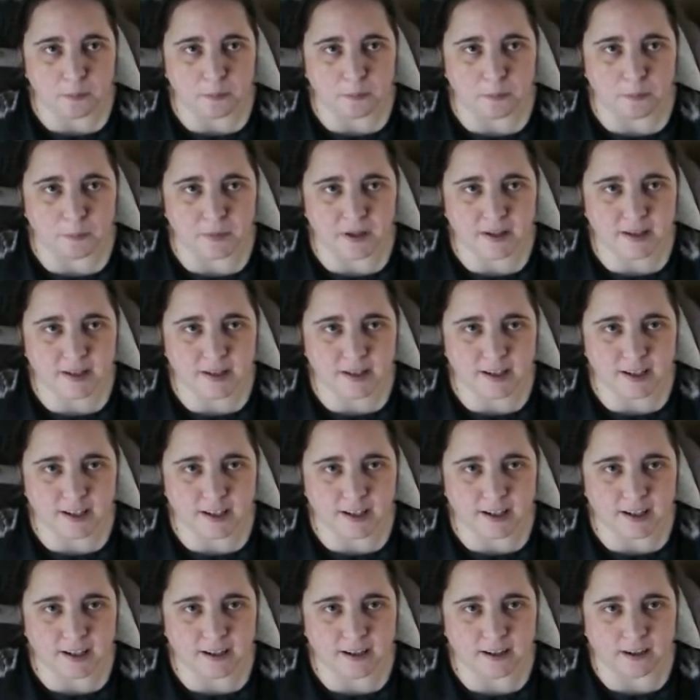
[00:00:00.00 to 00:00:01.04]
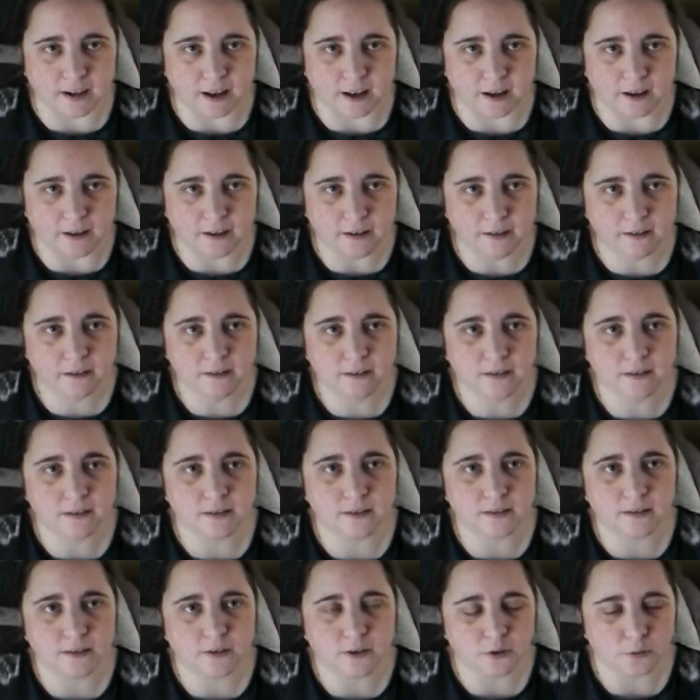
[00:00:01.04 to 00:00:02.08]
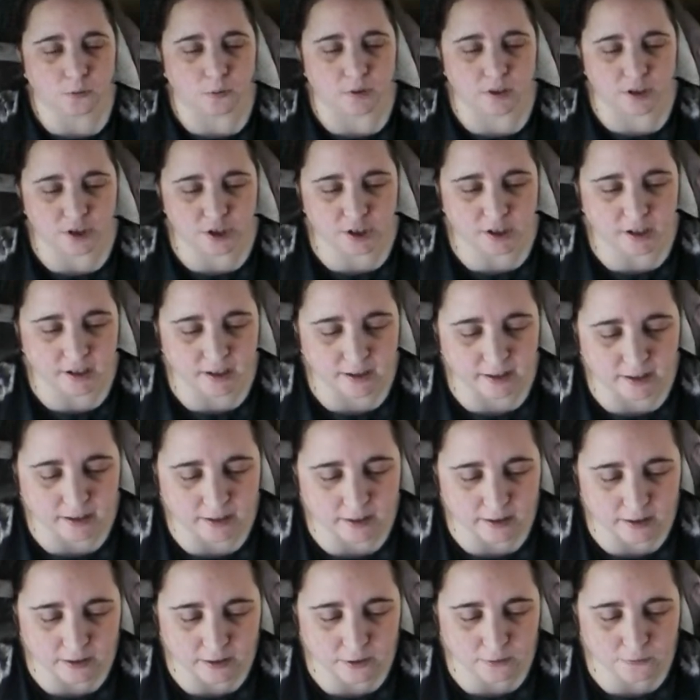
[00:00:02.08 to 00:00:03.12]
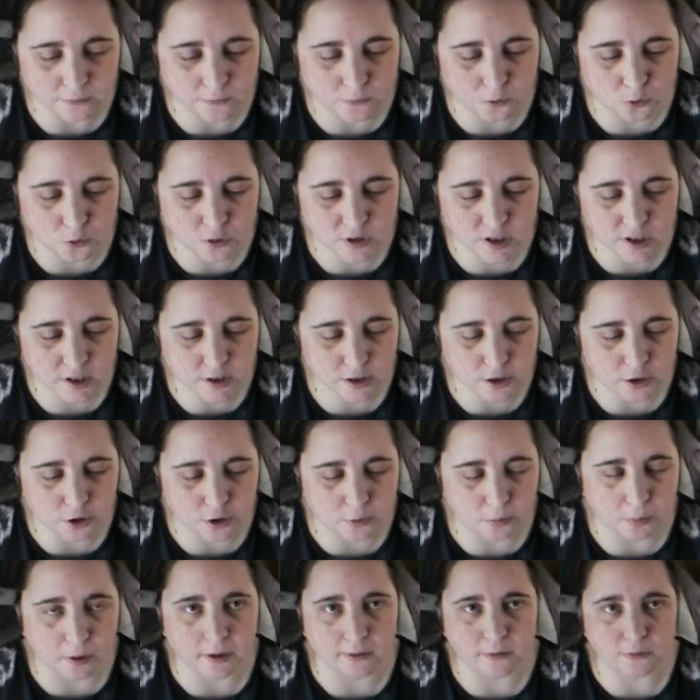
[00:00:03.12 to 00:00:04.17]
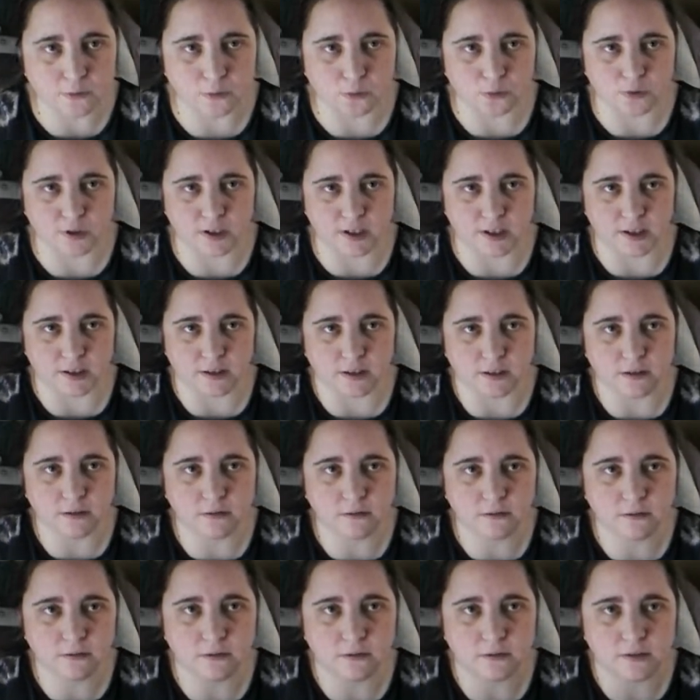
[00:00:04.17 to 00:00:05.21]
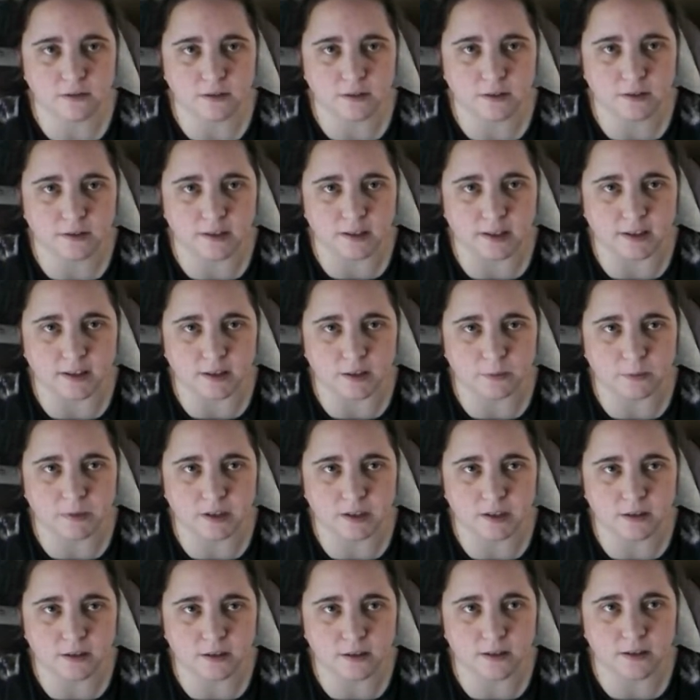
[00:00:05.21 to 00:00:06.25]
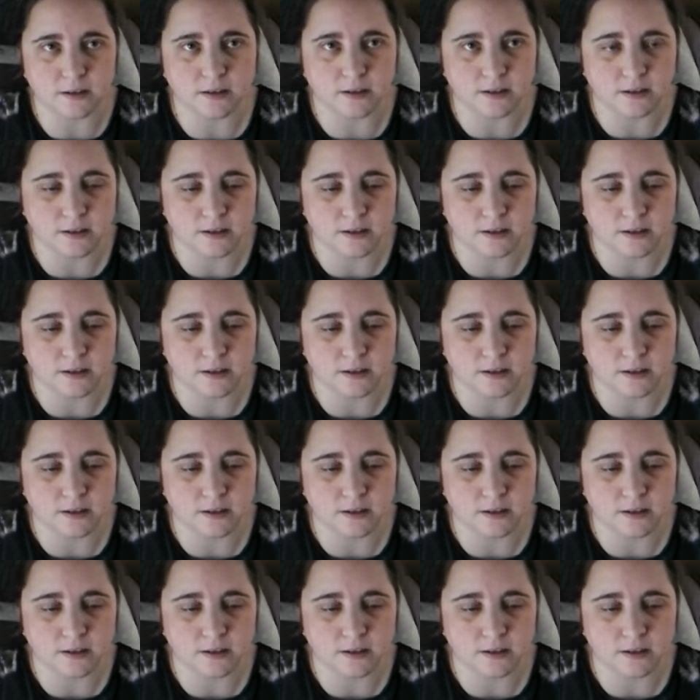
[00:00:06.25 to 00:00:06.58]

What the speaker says: Misty Lion, which is 42 by 42 centimetres,